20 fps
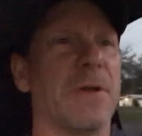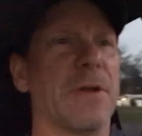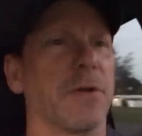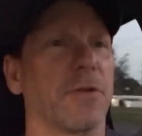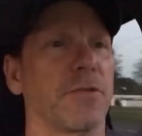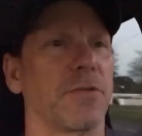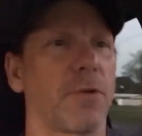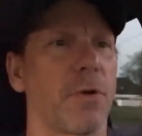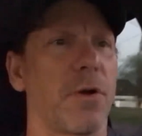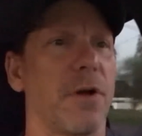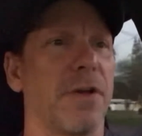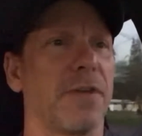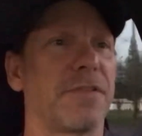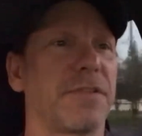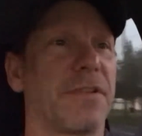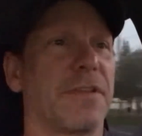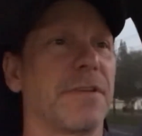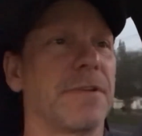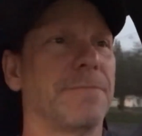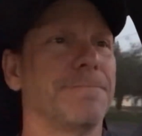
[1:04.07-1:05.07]
fingers
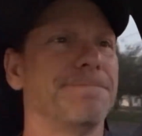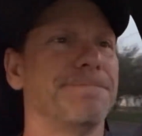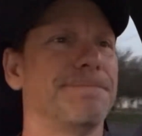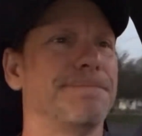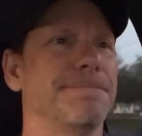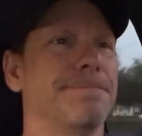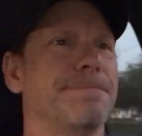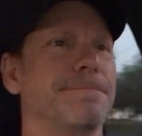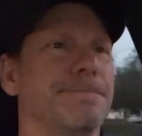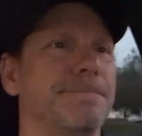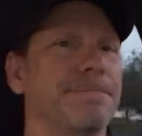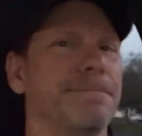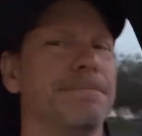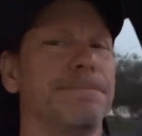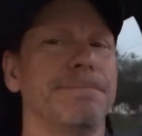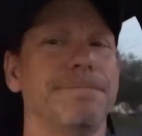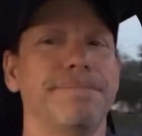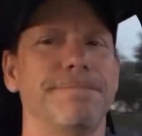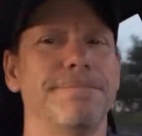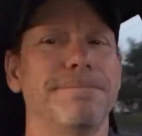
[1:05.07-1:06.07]
crossed,
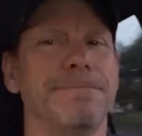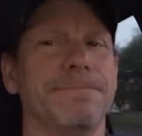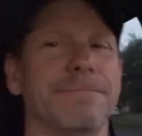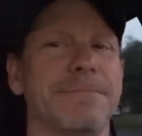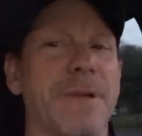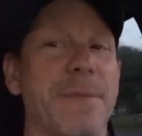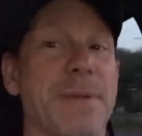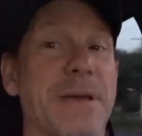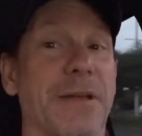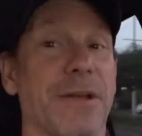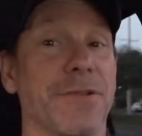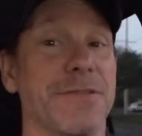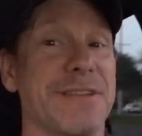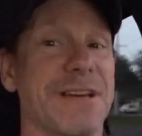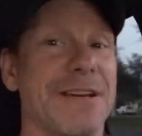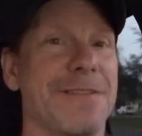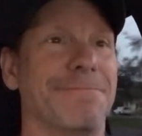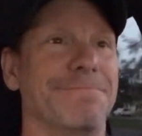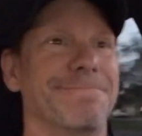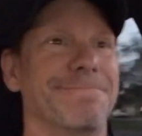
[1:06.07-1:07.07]
I make it on time.